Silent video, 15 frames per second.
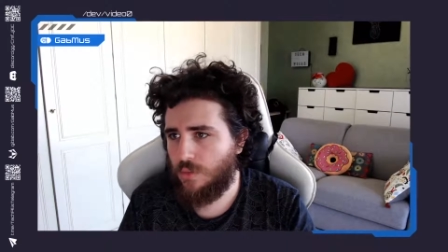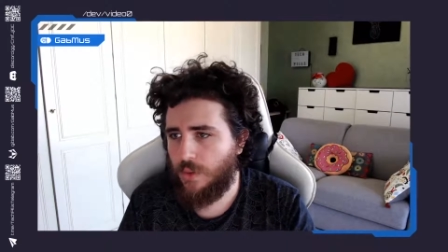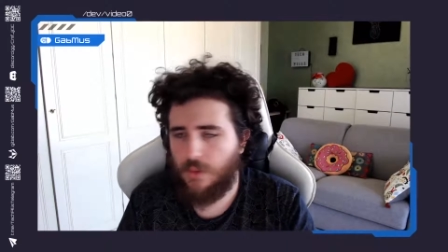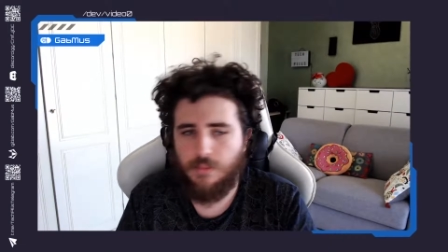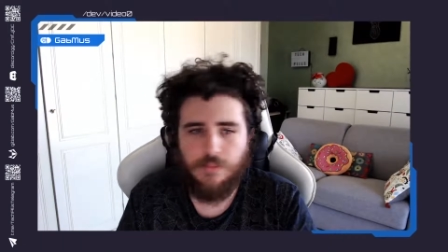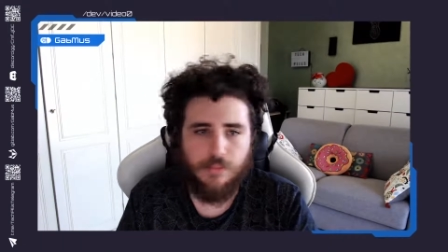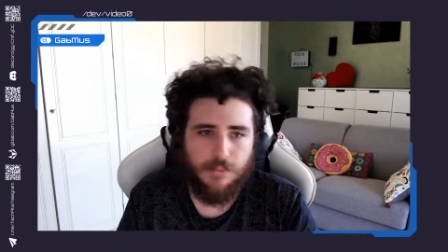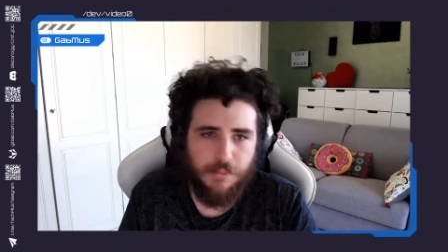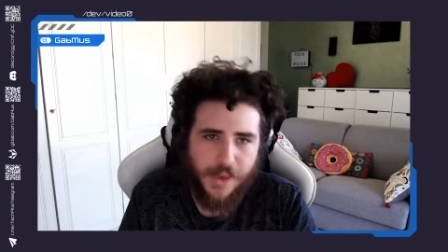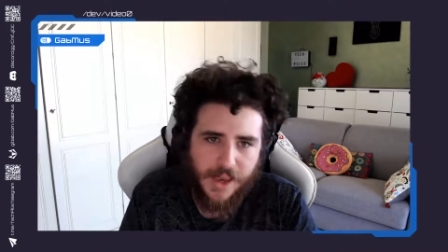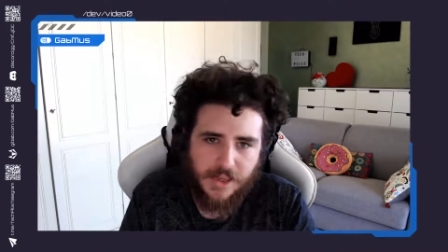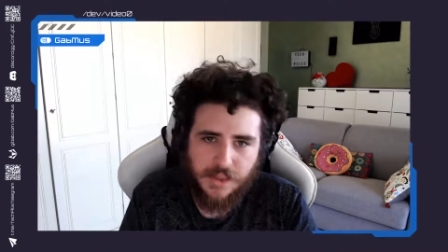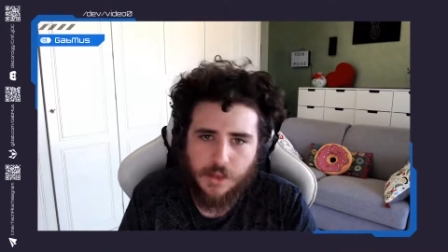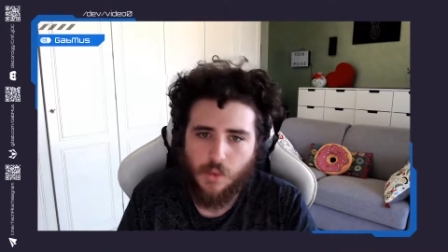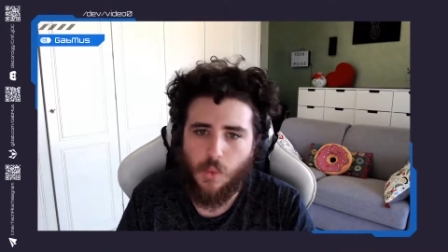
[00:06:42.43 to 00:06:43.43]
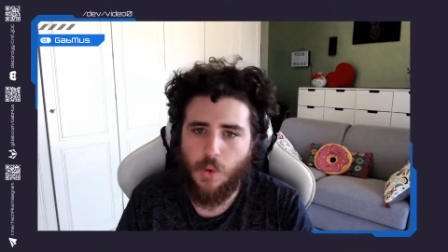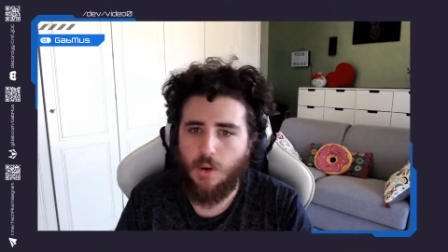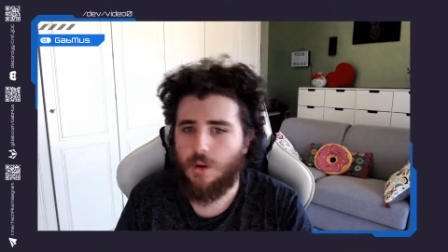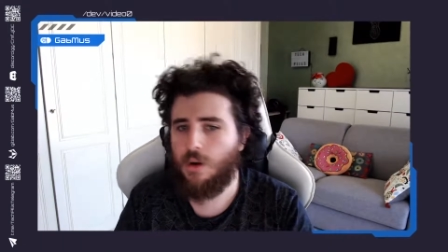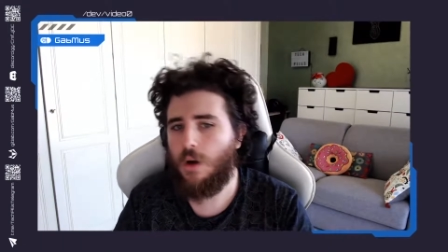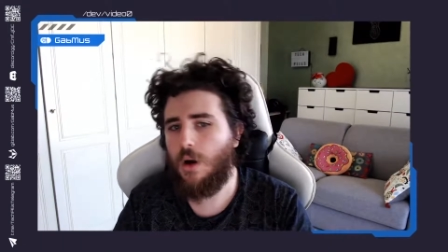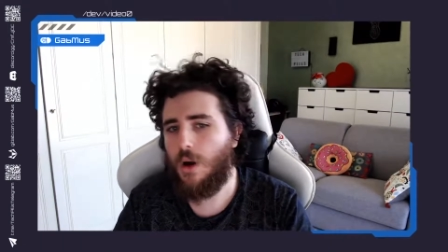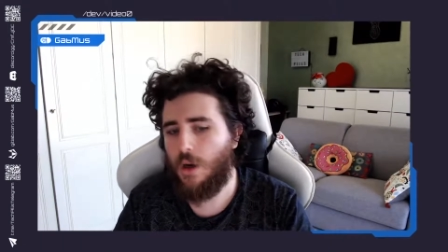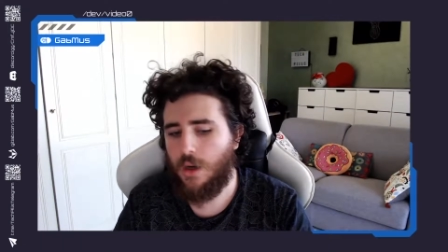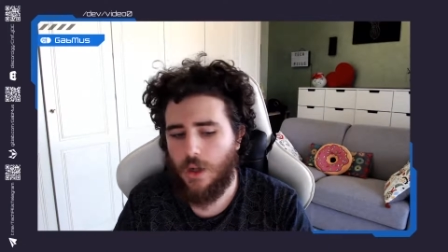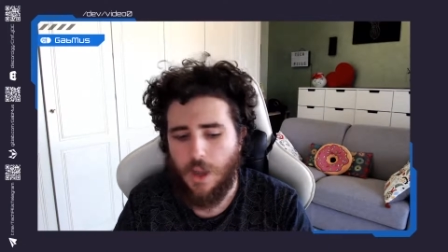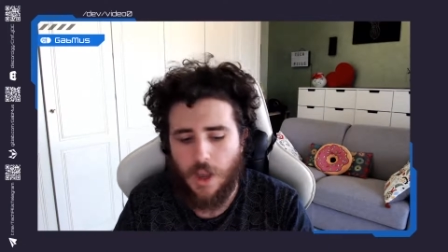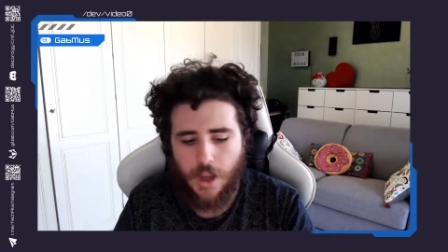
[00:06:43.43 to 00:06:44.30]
well, basic work on.